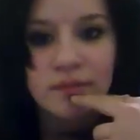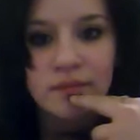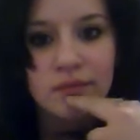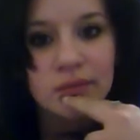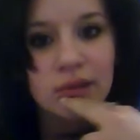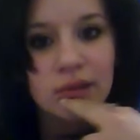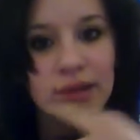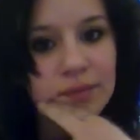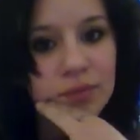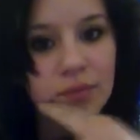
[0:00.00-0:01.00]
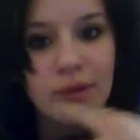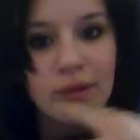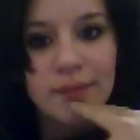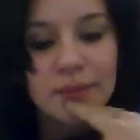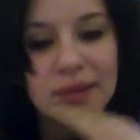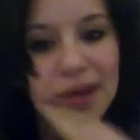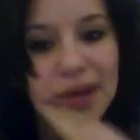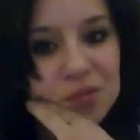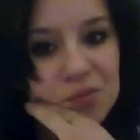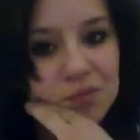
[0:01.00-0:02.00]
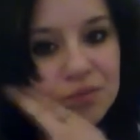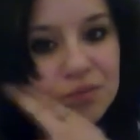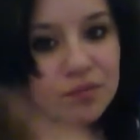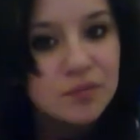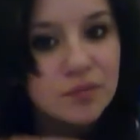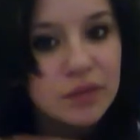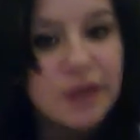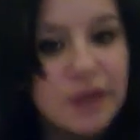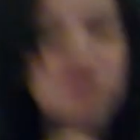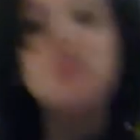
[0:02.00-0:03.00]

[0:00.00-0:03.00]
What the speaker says: the lip bottom lip down layers,